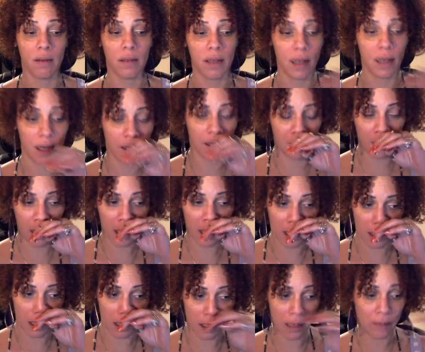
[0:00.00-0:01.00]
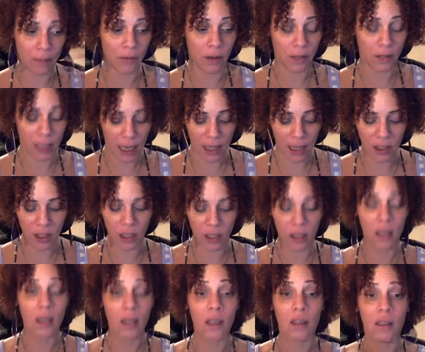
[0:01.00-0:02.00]
in my rotation.
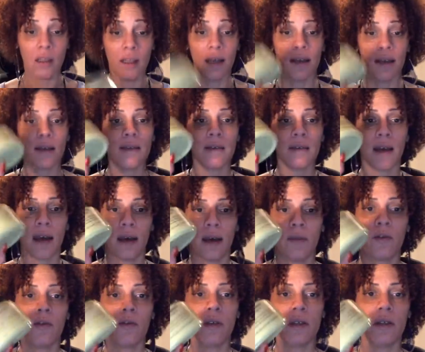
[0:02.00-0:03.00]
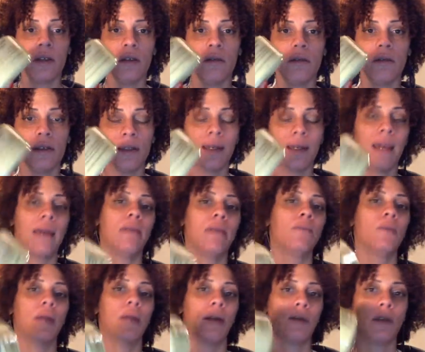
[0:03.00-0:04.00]
This I'm going to use again,
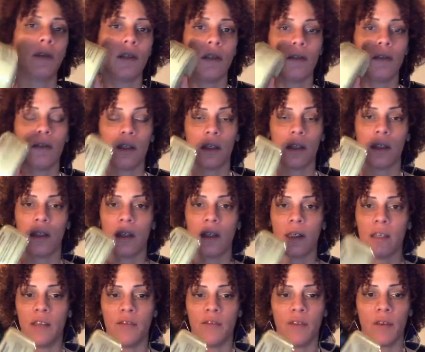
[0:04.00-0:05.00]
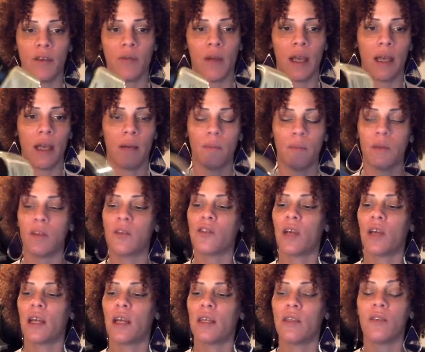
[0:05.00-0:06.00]
but I'm going to use it in a different way. I'm going to
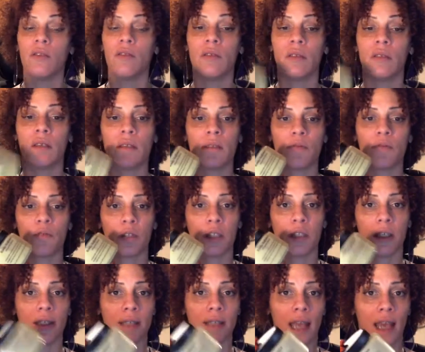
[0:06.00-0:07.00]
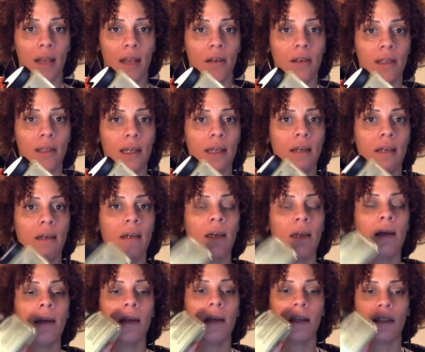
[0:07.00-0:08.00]
try to use this for detangling
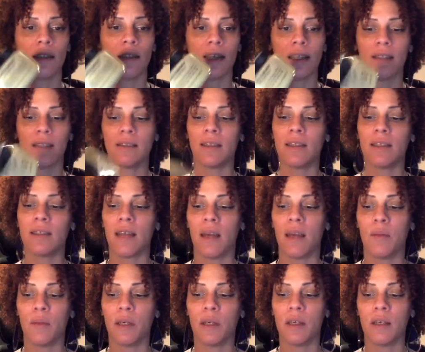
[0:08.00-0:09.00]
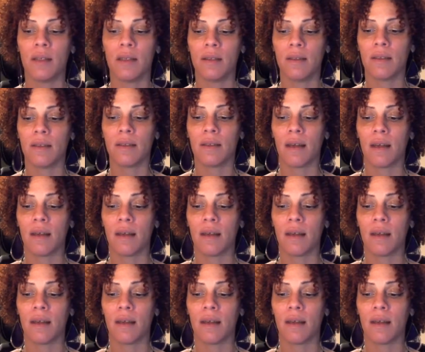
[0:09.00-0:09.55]
and things like that because